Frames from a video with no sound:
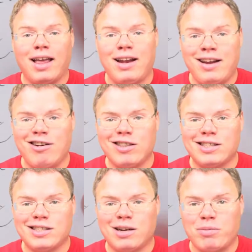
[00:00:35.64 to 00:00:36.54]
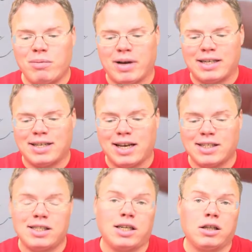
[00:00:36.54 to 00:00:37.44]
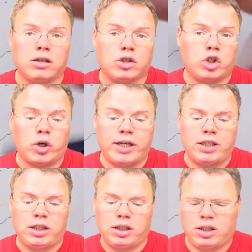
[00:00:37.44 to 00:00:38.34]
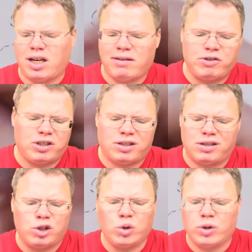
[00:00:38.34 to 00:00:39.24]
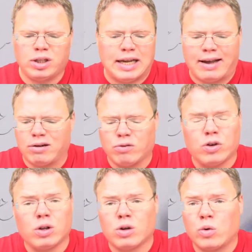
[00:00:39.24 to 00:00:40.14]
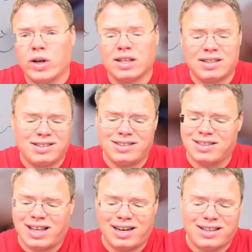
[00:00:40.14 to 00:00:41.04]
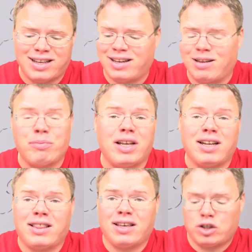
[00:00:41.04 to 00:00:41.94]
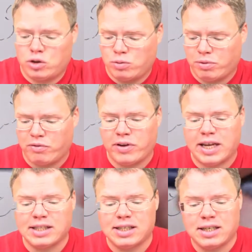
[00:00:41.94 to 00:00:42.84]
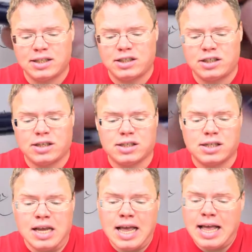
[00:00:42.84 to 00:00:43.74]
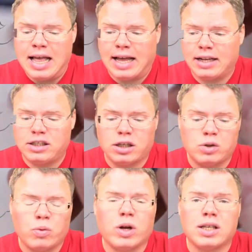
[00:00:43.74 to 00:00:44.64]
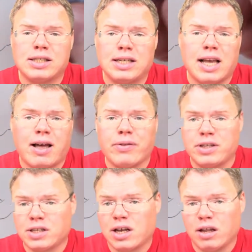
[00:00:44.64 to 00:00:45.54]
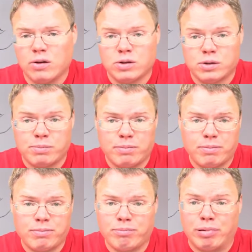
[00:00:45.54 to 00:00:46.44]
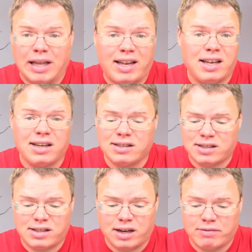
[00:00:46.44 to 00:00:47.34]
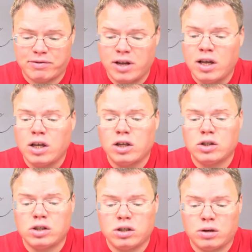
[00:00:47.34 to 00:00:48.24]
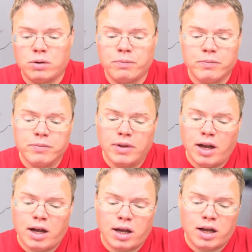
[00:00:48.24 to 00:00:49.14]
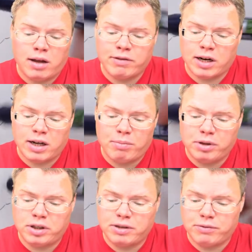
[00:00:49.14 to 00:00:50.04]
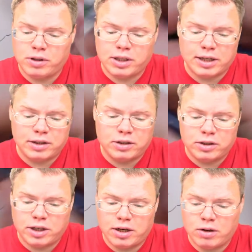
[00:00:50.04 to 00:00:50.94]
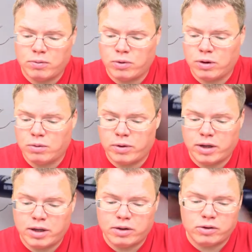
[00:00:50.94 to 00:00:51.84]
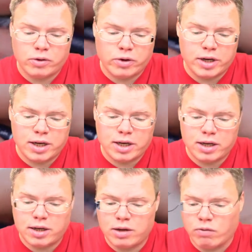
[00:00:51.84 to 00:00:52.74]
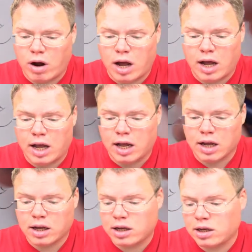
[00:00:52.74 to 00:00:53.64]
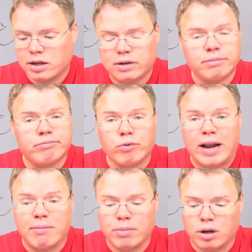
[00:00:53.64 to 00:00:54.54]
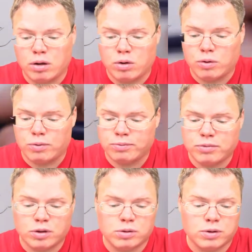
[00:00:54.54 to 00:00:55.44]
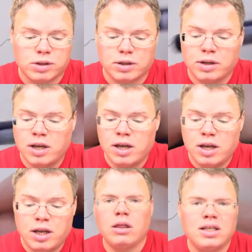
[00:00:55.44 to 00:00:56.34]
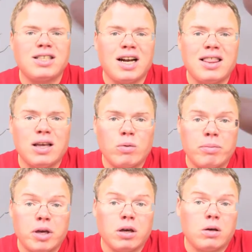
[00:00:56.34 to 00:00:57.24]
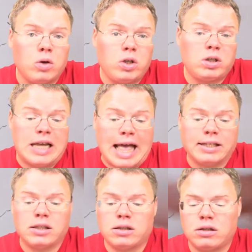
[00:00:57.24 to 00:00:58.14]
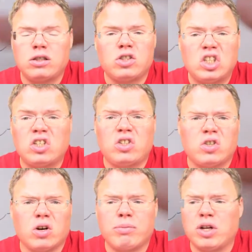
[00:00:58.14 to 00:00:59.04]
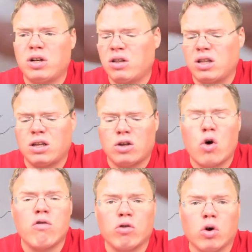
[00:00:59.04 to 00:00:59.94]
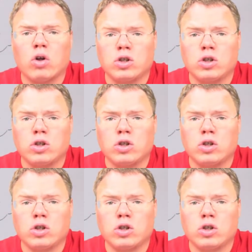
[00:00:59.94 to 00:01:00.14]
And here, this is going to be my test illustration. I've just doodled out a real quick. This is not intended to be anything super fancy. It's just, I just want to see how these colors blend and stuff. So I've got a couple of different textures here to work with: tree, rock, rainbow, all sorts of things that I think will be a good test just to determine the overall